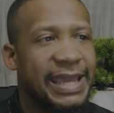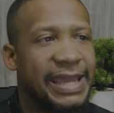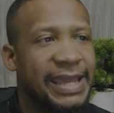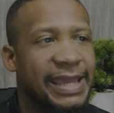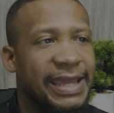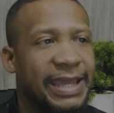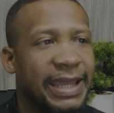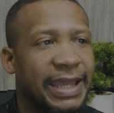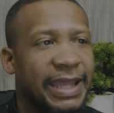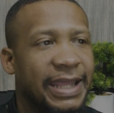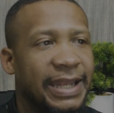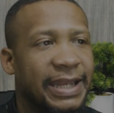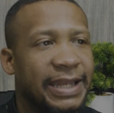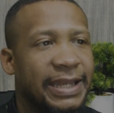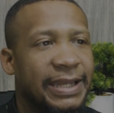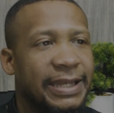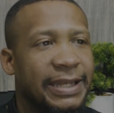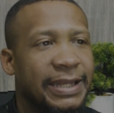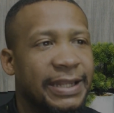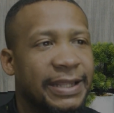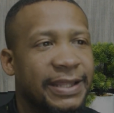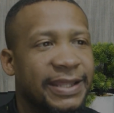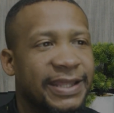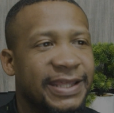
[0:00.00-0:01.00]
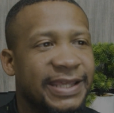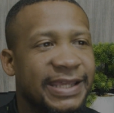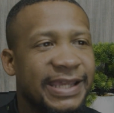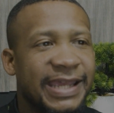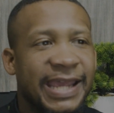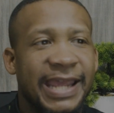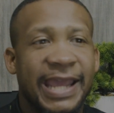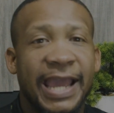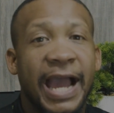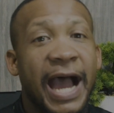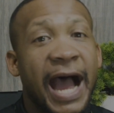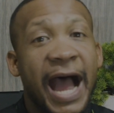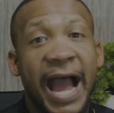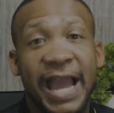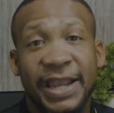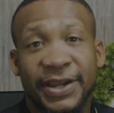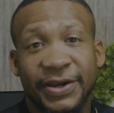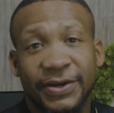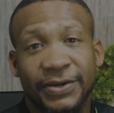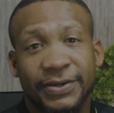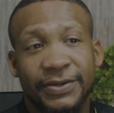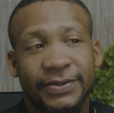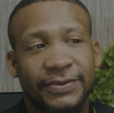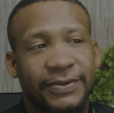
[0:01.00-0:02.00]
in
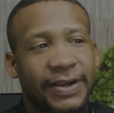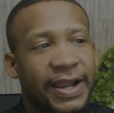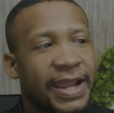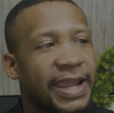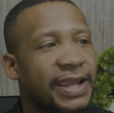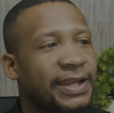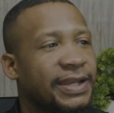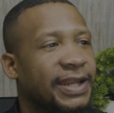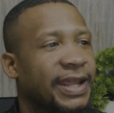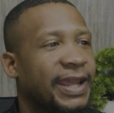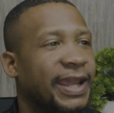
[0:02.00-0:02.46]
higher, right?